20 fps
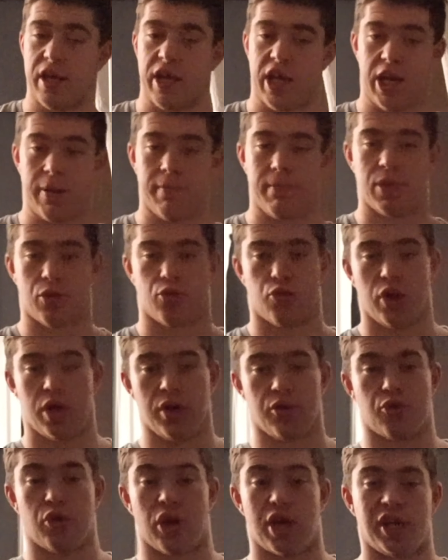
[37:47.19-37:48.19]
in between
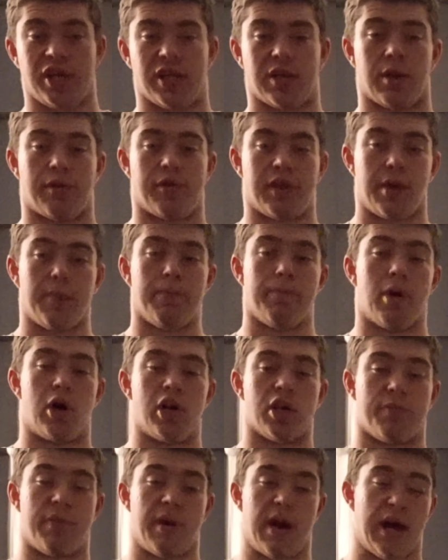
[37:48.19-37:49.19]
training the same
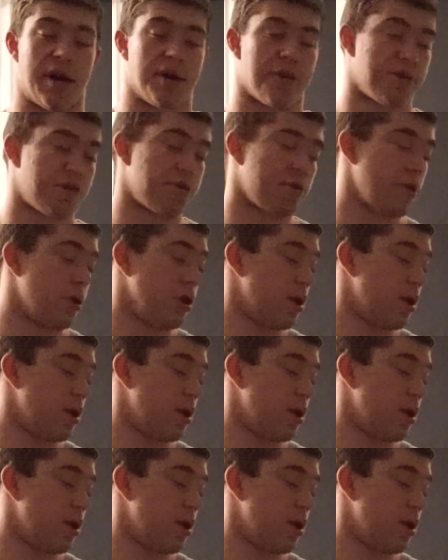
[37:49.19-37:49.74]
body parts.